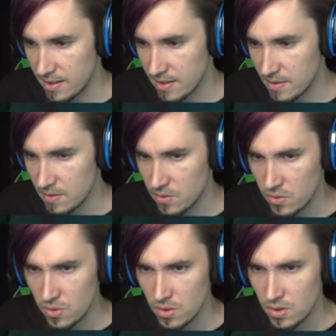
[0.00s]
now.
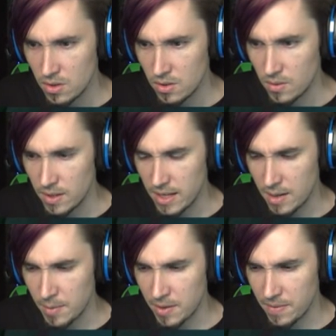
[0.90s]
Where the heck
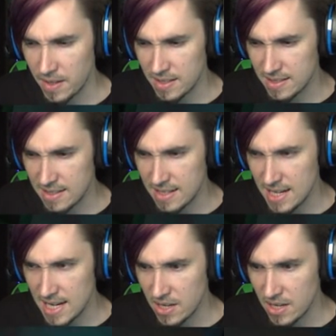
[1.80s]
am I going to find this key,